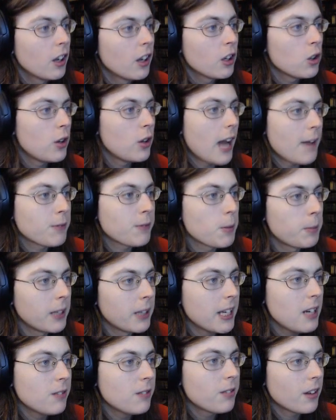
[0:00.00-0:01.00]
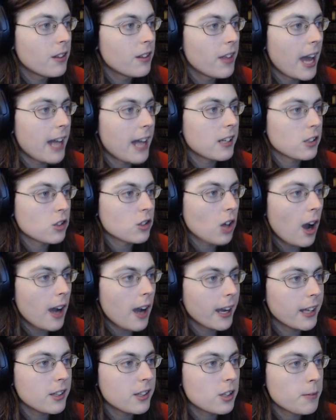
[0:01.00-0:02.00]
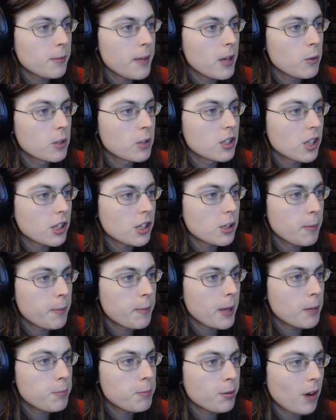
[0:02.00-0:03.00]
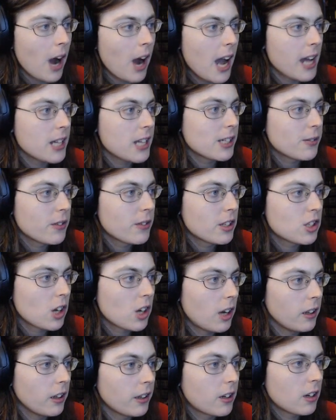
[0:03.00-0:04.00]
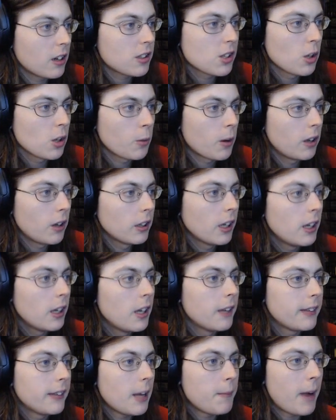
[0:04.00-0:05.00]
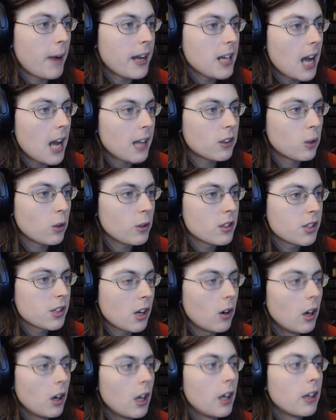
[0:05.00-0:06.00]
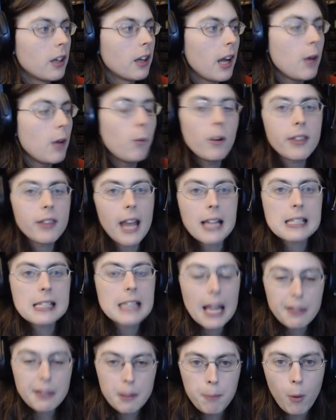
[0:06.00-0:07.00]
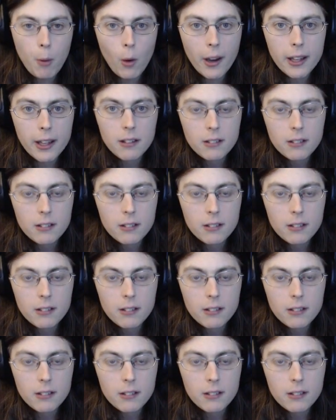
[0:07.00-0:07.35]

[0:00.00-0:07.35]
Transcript: You'd have to believe that talking to me was such a big prize for the Charlie Kirks of the world that my not doing so, and that's not the point.